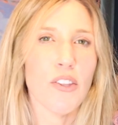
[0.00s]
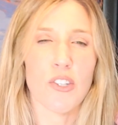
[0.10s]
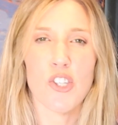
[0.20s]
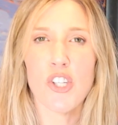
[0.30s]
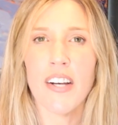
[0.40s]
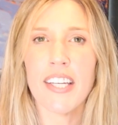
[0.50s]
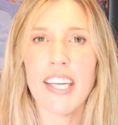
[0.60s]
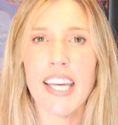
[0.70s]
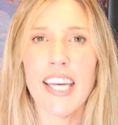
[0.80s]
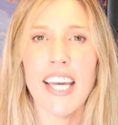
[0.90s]
they're
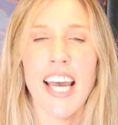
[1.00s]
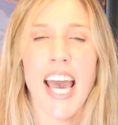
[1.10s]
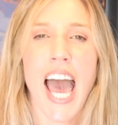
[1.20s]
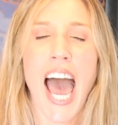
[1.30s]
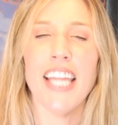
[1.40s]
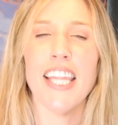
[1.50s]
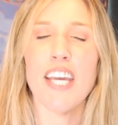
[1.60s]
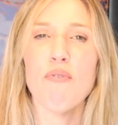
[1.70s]
chunky, and they